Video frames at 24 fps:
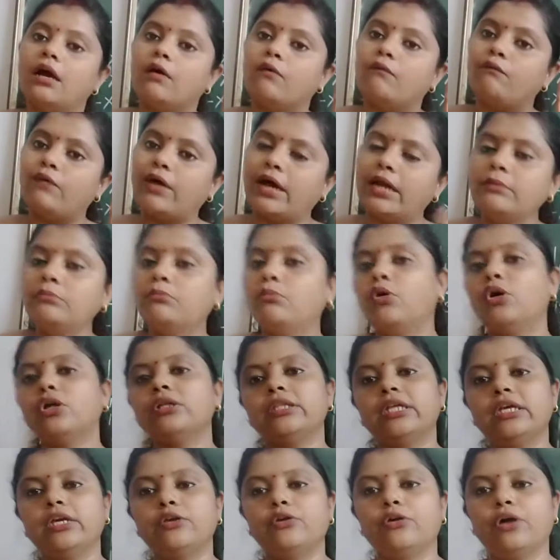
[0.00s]
One more
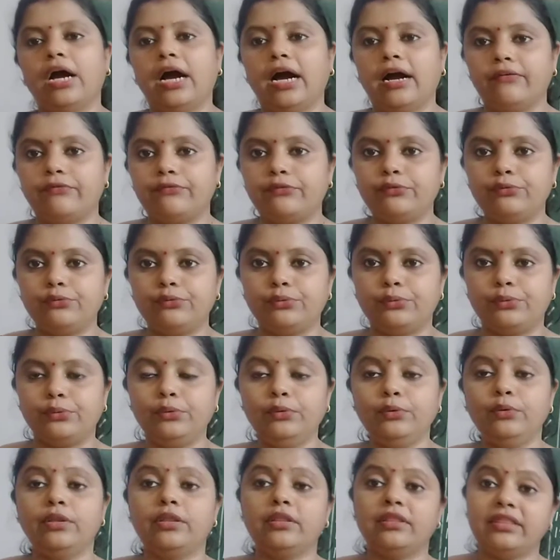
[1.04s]
thing you have to
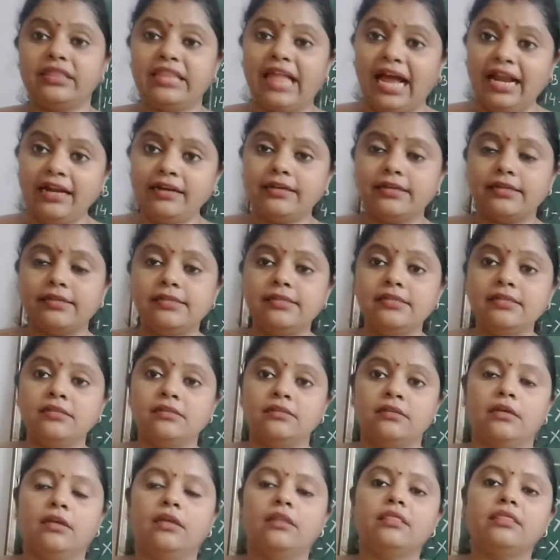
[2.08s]
know, that is
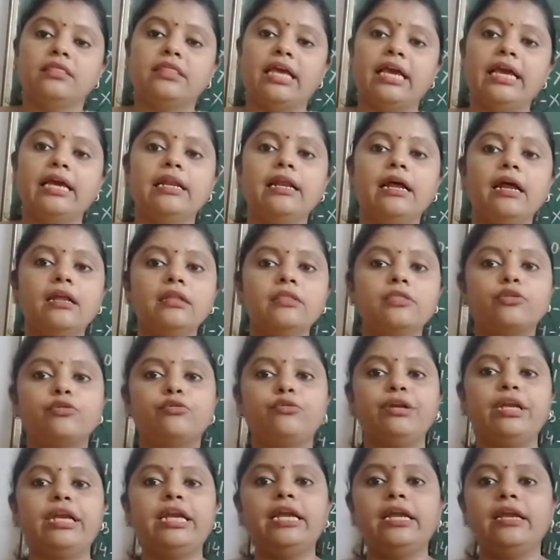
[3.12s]
there are
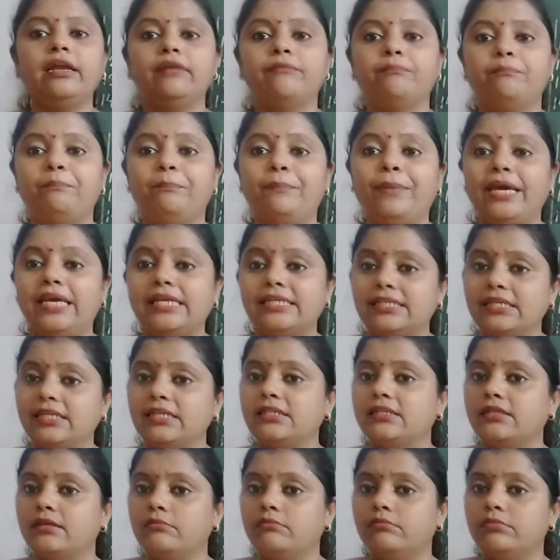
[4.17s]
3 basic
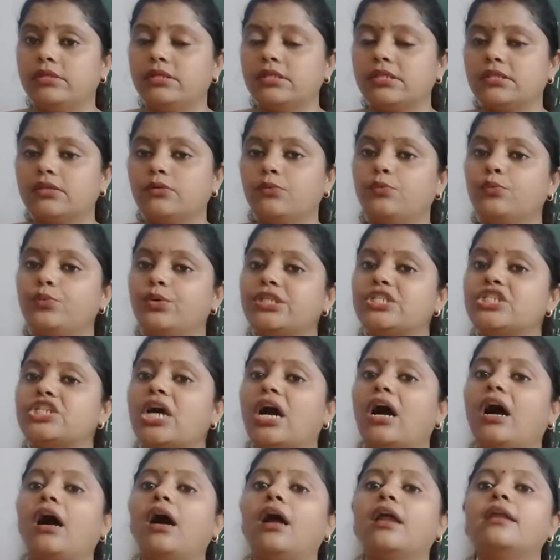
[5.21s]
symbols which
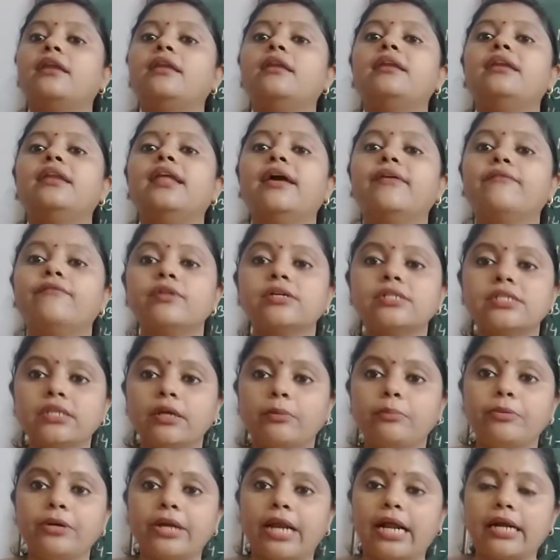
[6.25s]
are never
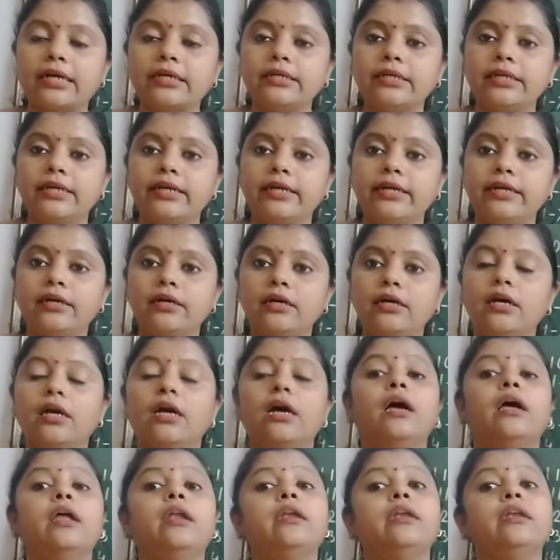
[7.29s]
subtracted,
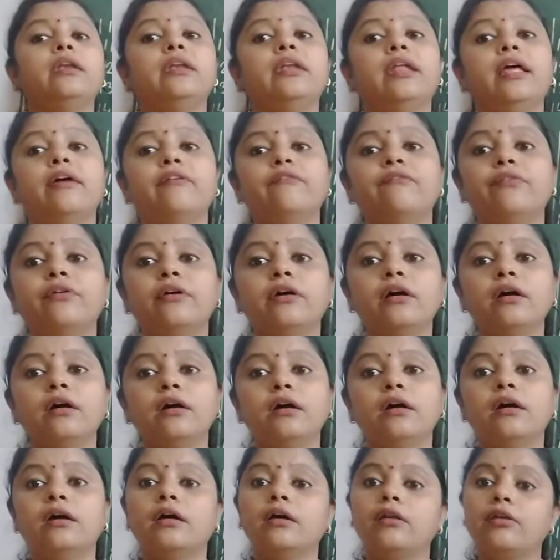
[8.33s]
never
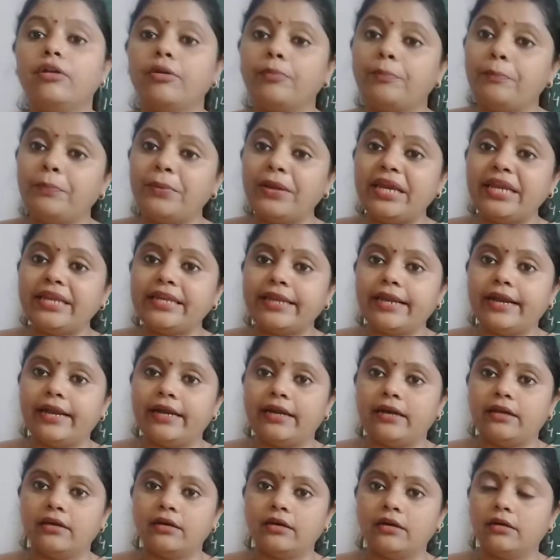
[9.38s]

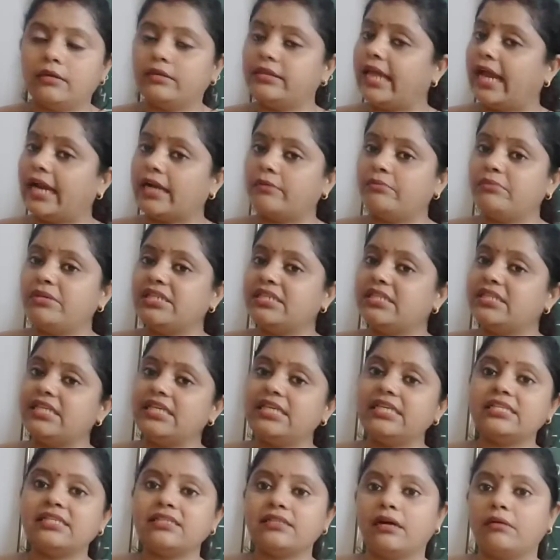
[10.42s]
repeated. That means
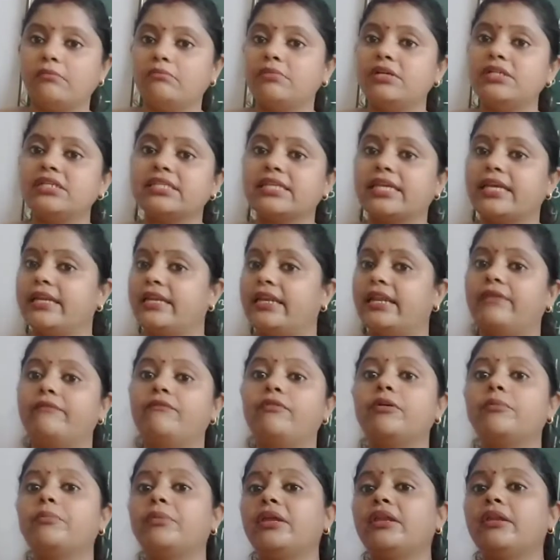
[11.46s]
these numbers can
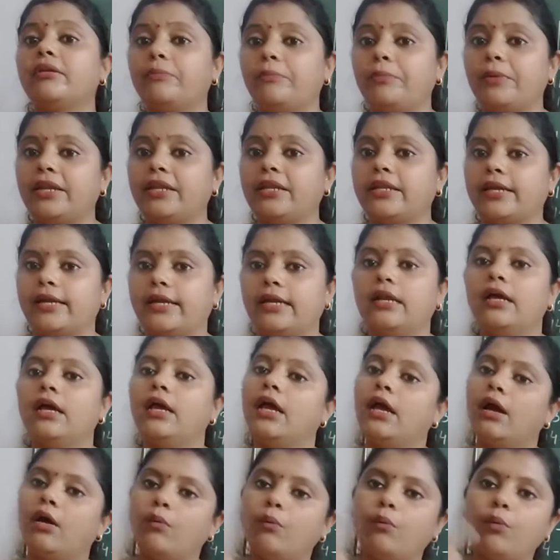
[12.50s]
never be repeated.
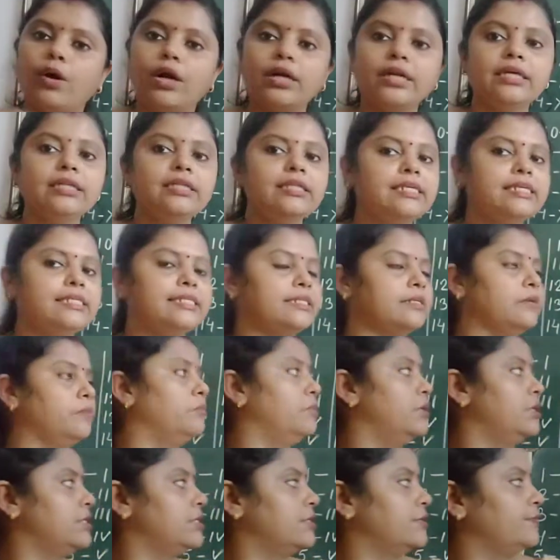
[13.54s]
What are these
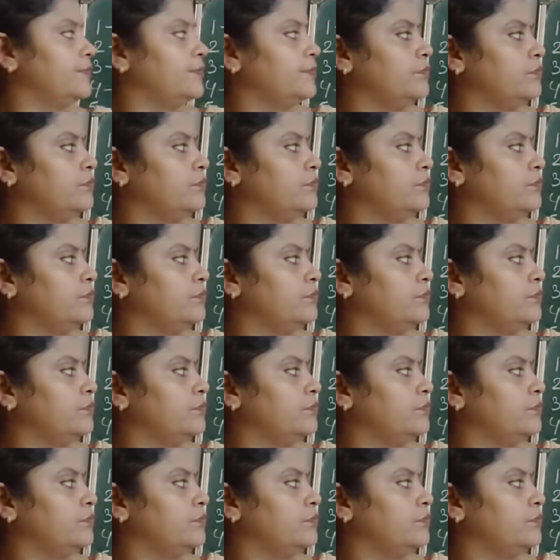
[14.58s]
symbols?